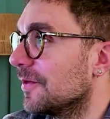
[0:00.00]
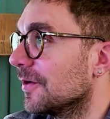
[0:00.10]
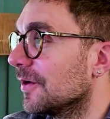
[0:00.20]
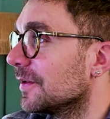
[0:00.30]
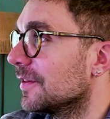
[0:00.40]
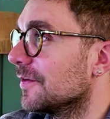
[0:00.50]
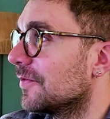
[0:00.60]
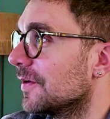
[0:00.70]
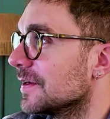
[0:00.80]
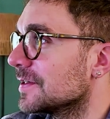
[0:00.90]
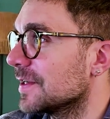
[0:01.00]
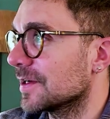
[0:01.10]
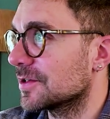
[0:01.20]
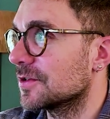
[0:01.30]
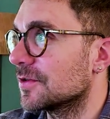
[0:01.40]
all the different
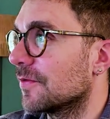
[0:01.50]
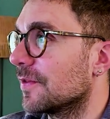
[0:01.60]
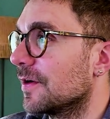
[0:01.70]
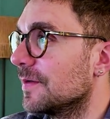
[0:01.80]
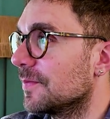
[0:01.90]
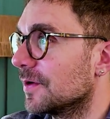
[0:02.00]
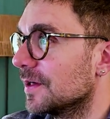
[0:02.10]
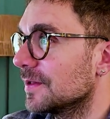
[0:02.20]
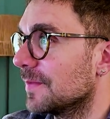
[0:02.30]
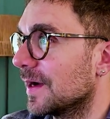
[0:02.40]
sections of the report: